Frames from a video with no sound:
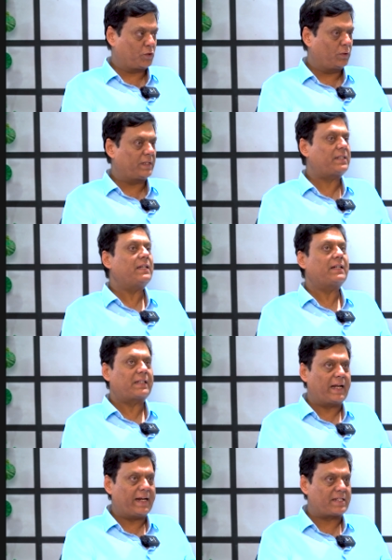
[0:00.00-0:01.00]
to this
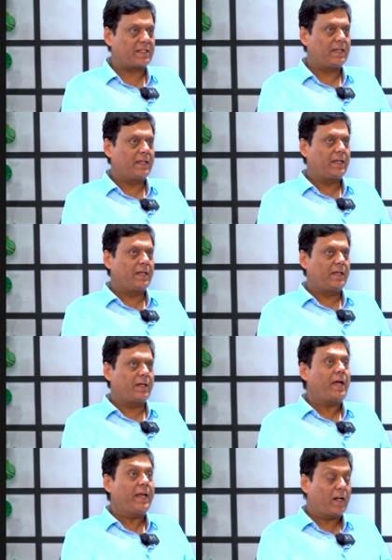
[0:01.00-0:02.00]
clients,
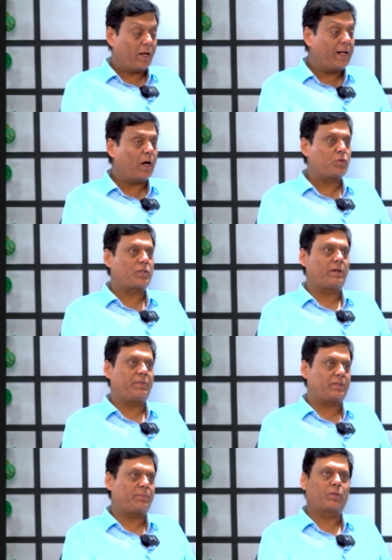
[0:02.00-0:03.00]
in in-house
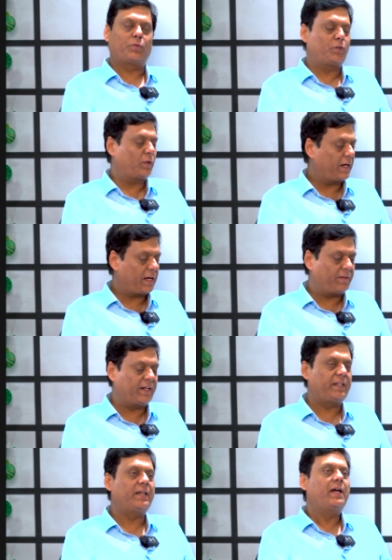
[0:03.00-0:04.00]
service, because we do not have
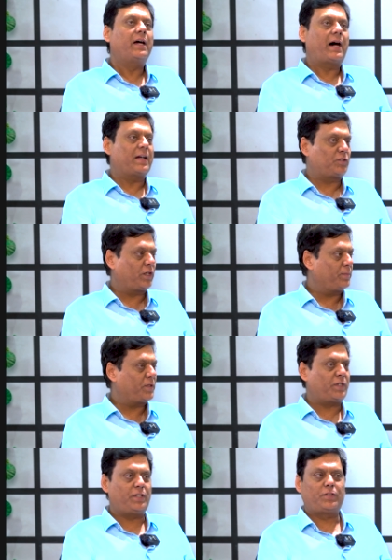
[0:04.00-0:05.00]
any answering
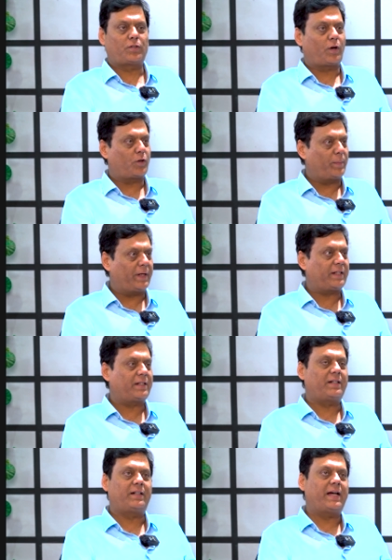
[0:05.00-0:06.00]
machines or automatic
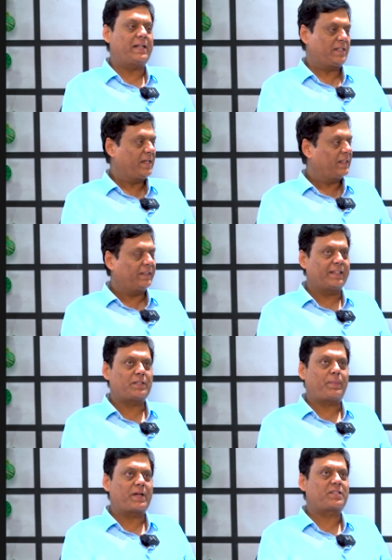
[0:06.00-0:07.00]
uh, dials.
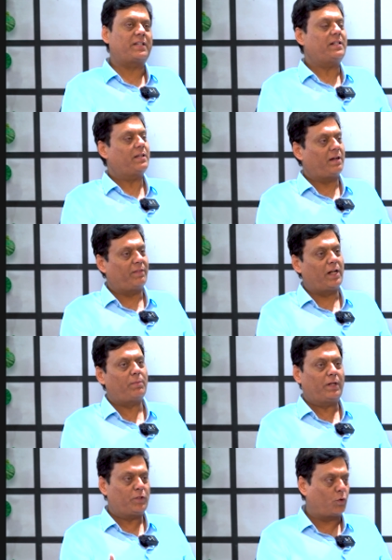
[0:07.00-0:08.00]
There's a person
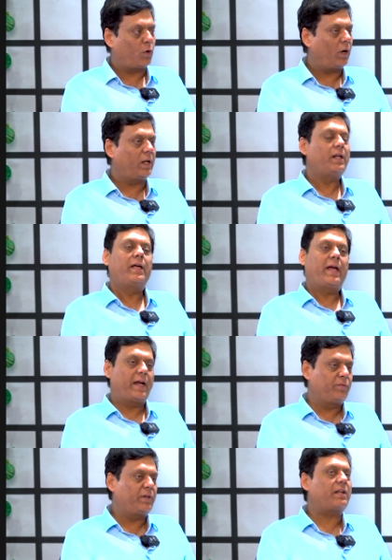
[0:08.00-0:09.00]
available, you call,
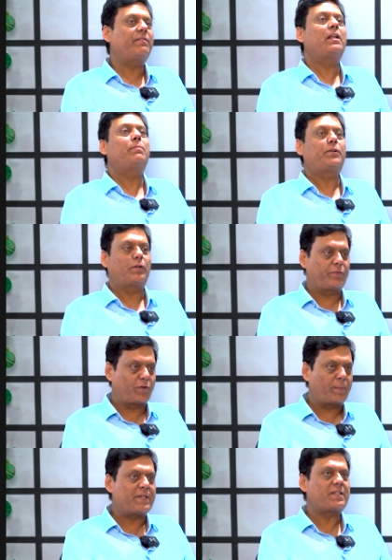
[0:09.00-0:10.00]
and we are available
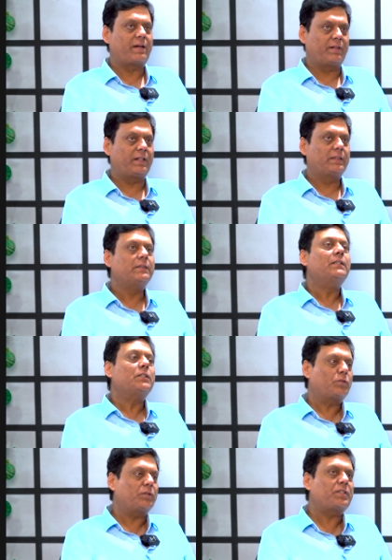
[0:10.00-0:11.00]
twenty-four by seven.
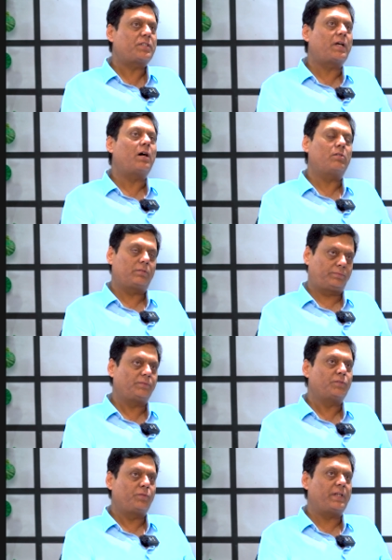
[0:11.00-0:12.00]
So this is how
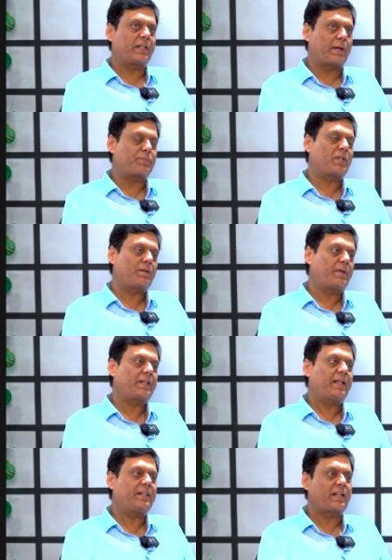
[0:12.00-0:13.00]
we are capturing the
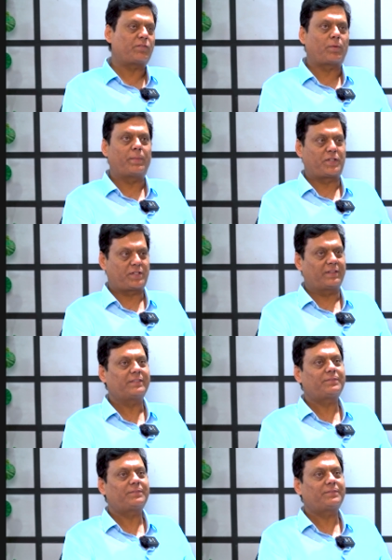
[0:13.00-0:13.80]
market and transformation.